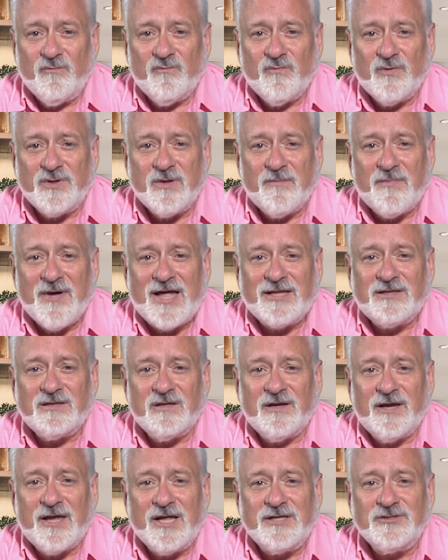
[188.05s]
when the
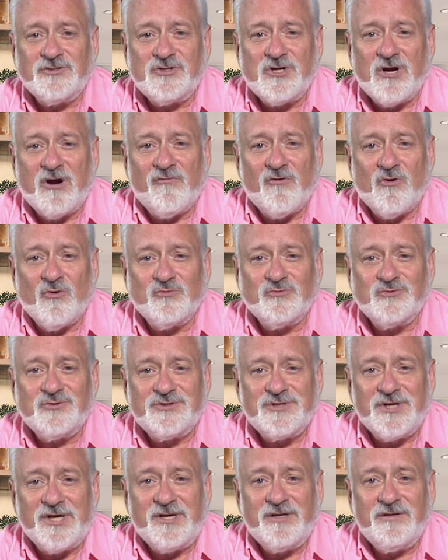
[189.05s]
battle against our own
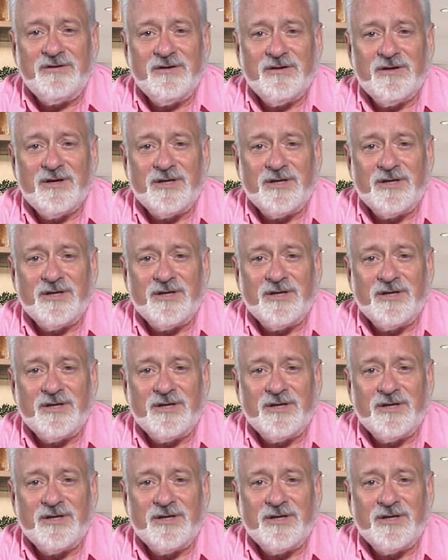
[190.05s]
sin